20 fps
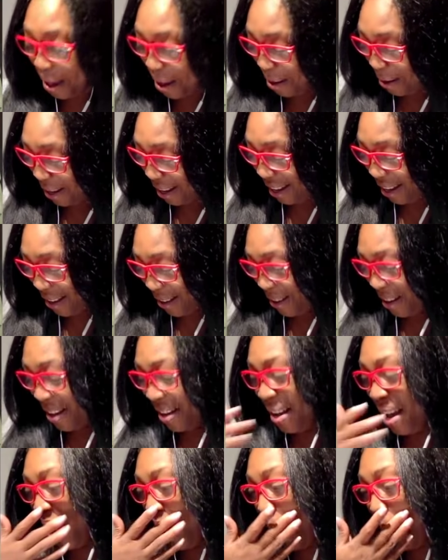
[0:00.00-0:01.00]

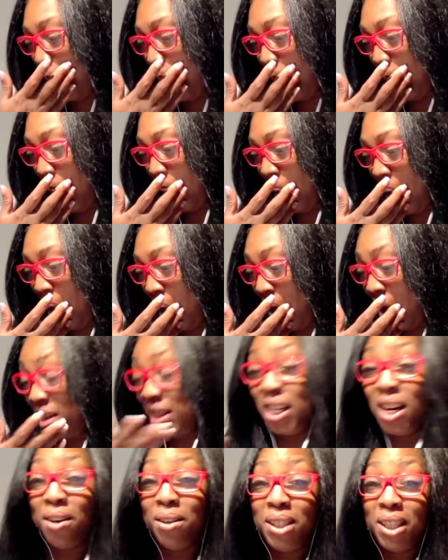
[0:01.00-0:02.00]
Okay, I
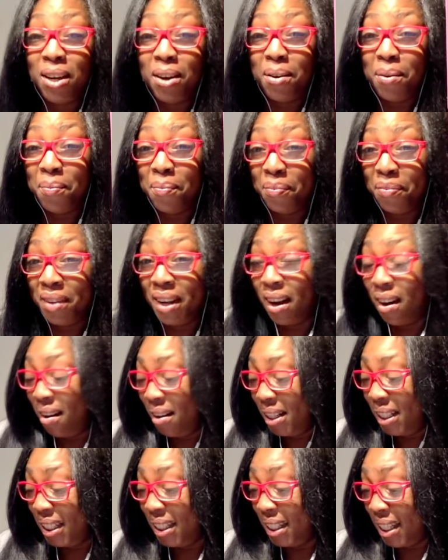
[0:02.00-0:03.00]
told you, the
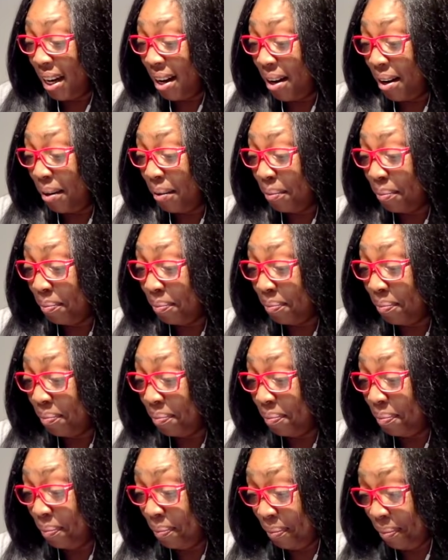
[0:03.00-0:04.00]
heart is here.
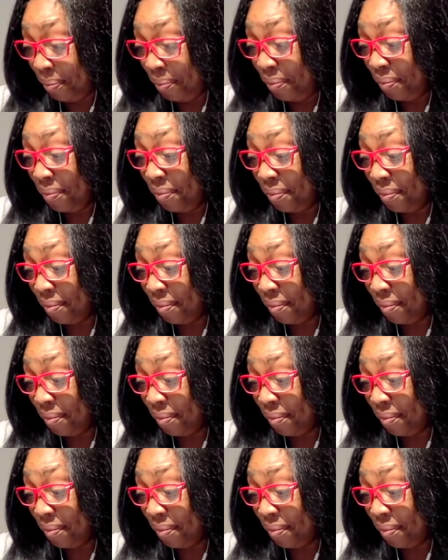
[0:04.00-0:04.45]
Luck.